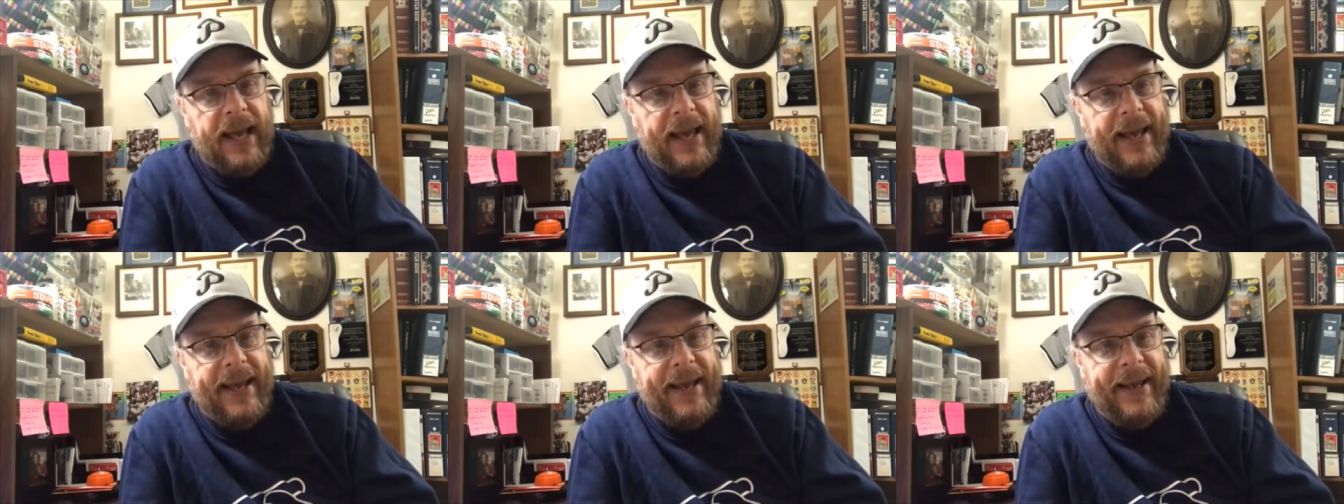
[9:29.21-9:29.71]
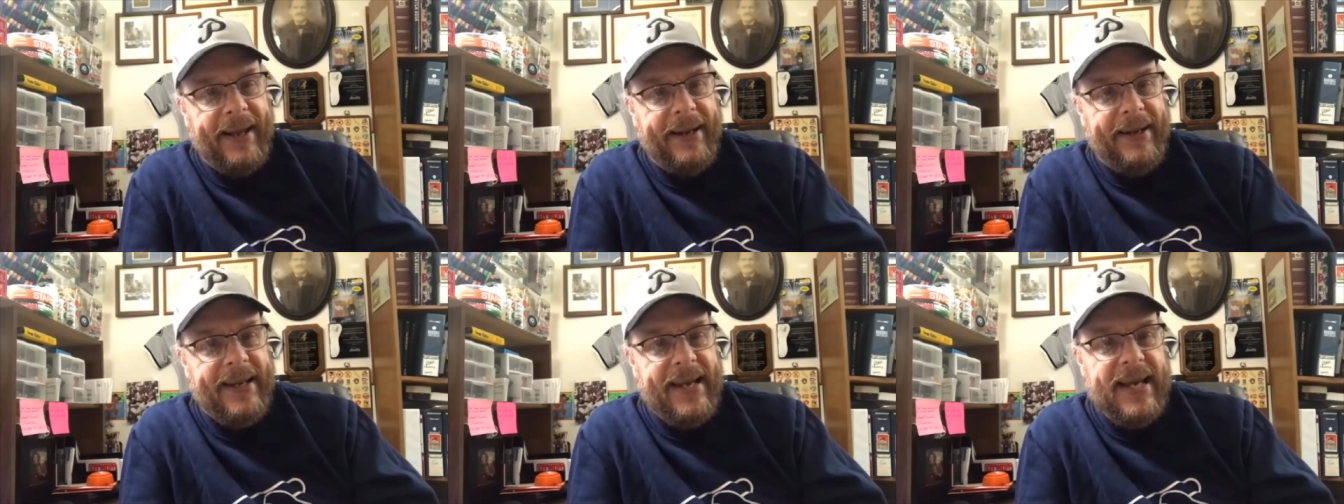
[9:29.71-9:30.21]

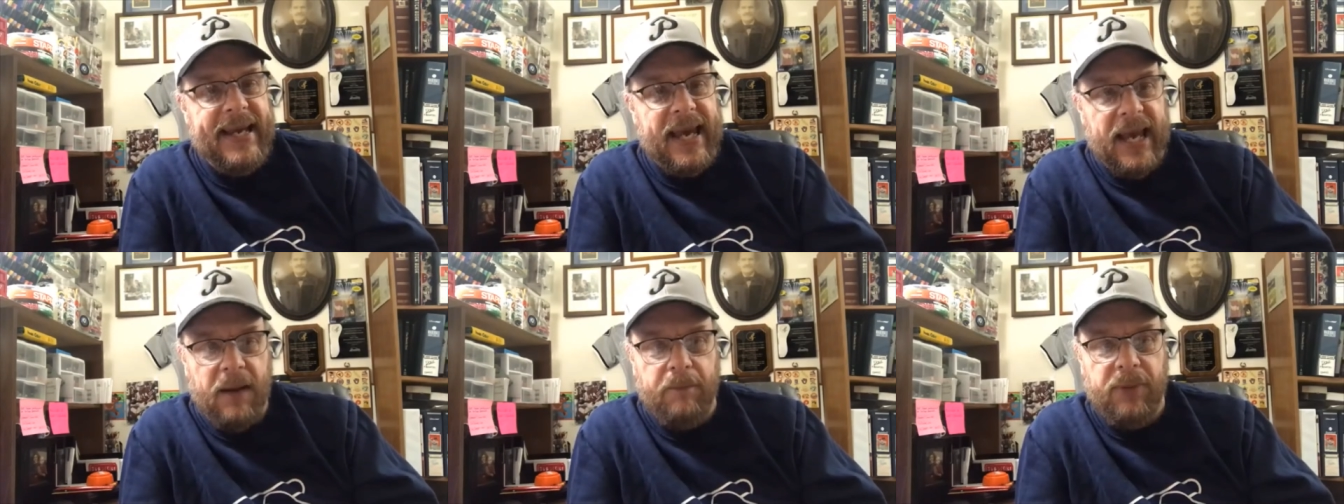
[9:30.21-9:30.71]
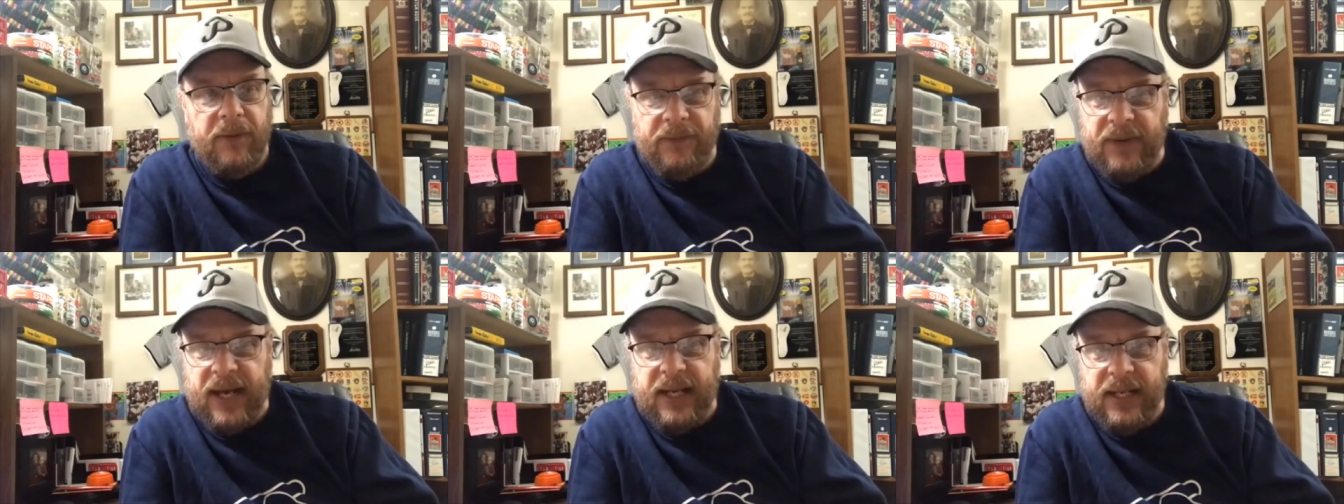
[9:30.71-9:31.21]
and he can't
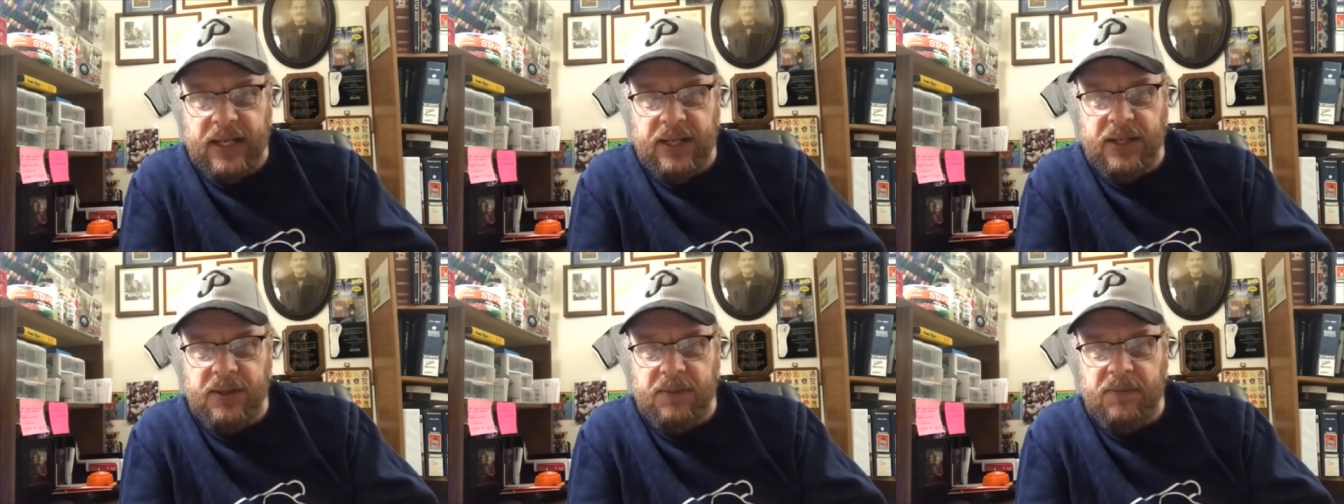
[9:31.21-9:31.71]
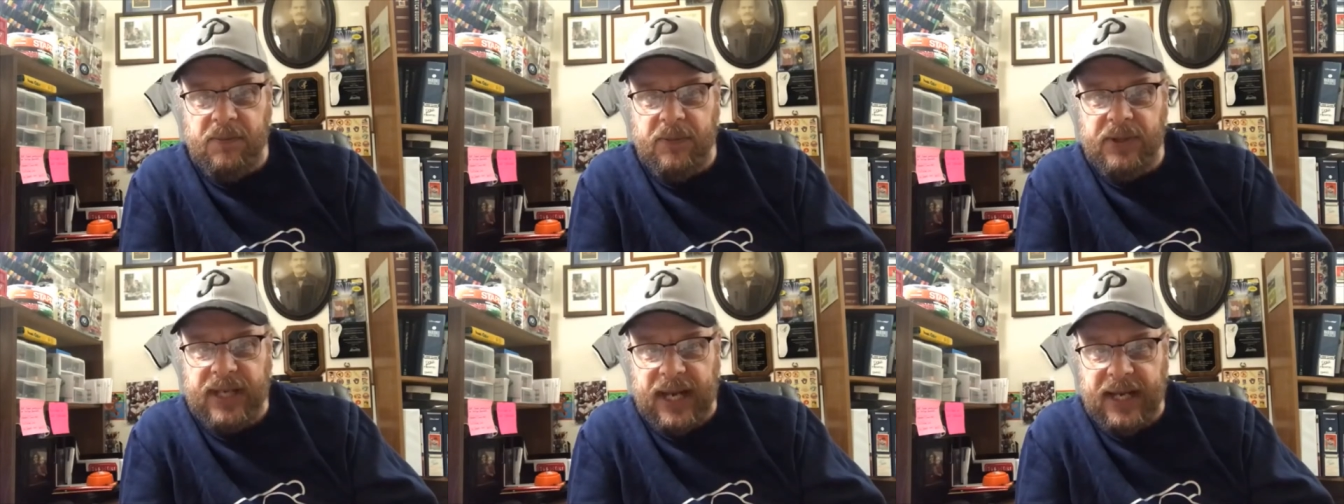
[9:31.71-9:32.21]
perfect his
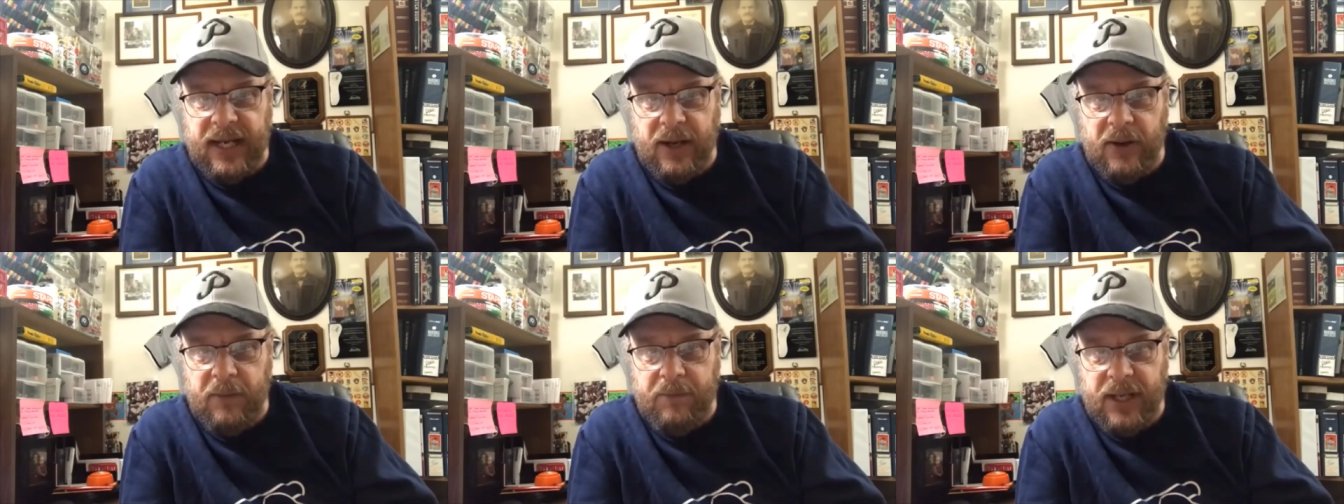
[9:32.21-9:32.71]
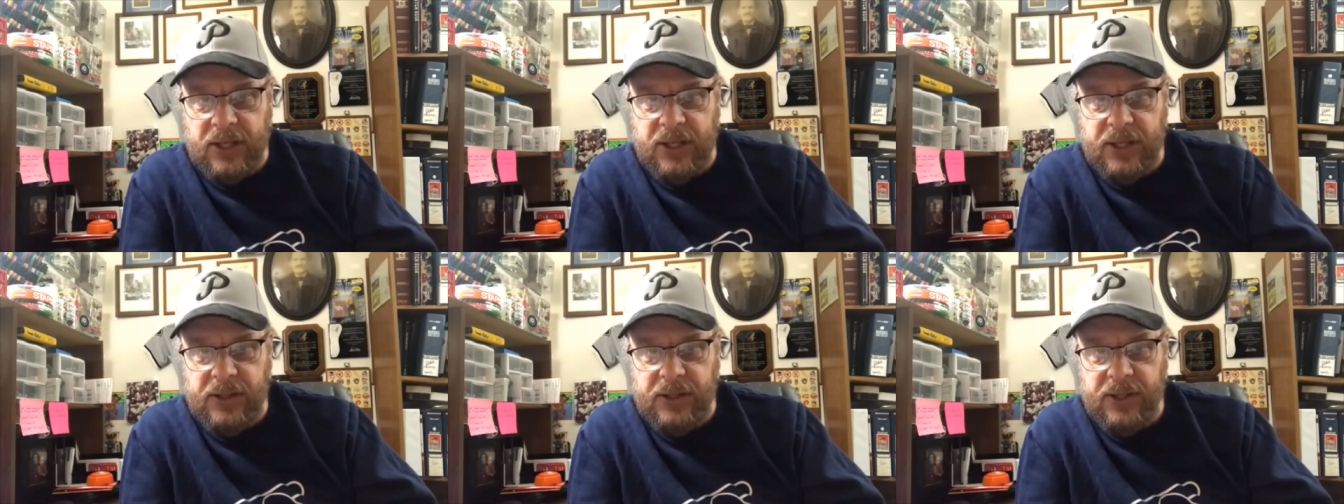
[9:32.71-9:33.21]
secondary
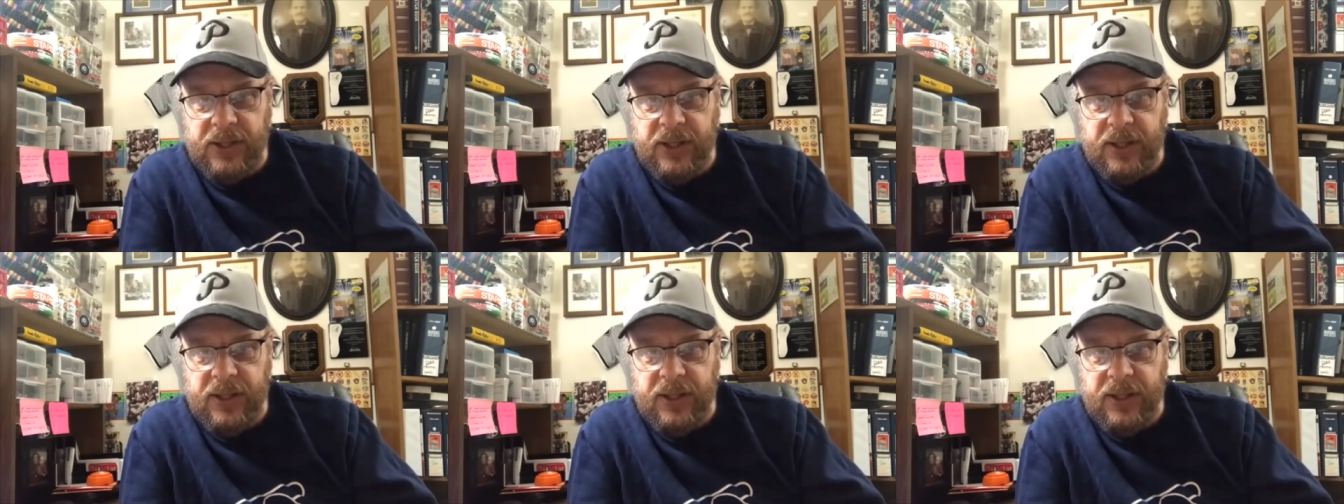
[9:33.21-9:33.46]
pitches,